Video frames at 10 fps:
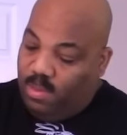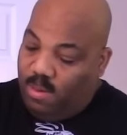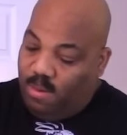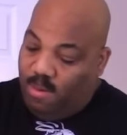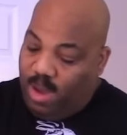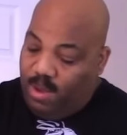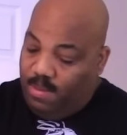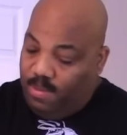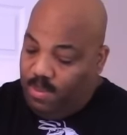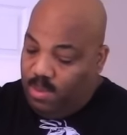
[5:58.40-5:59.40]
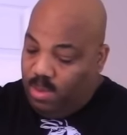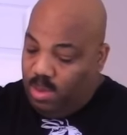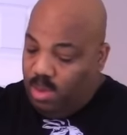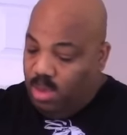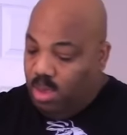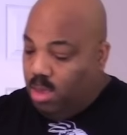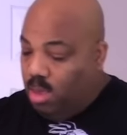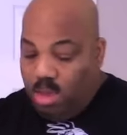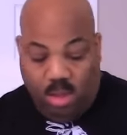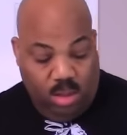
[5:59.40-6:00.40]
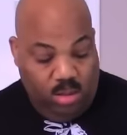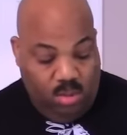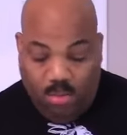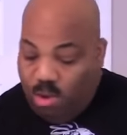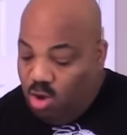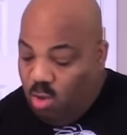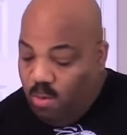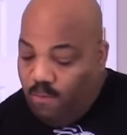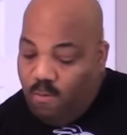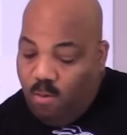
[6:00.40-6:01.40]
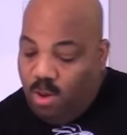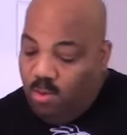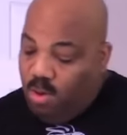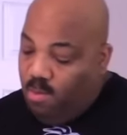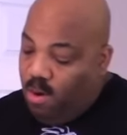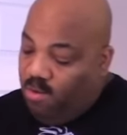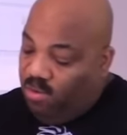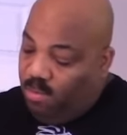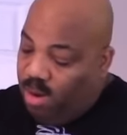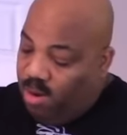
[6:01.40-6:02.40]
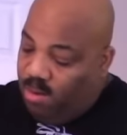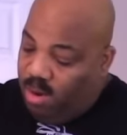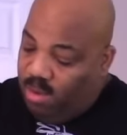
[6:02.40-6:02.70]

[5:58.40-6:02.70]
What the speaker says: All right. So what I'm gonna do before we do the immersion blender